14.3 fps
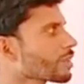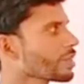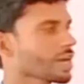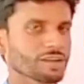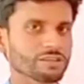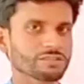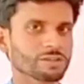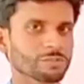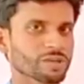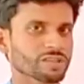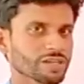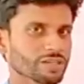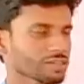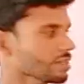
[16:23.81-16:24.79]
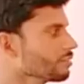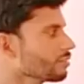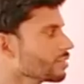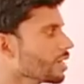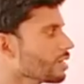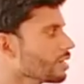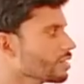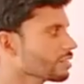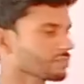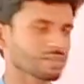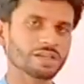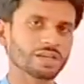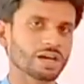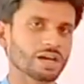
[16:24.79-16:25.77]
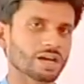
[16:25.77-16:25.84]
here it is in present tense, here it is
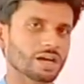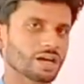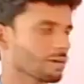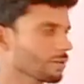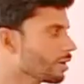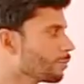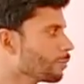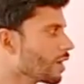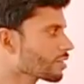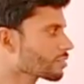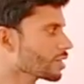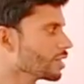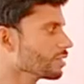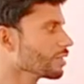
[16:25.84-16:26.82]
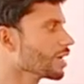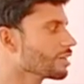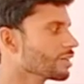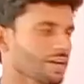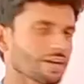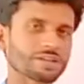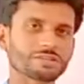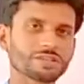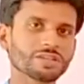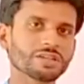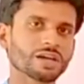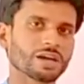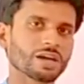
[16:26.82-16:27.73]
in past tense, and here it is in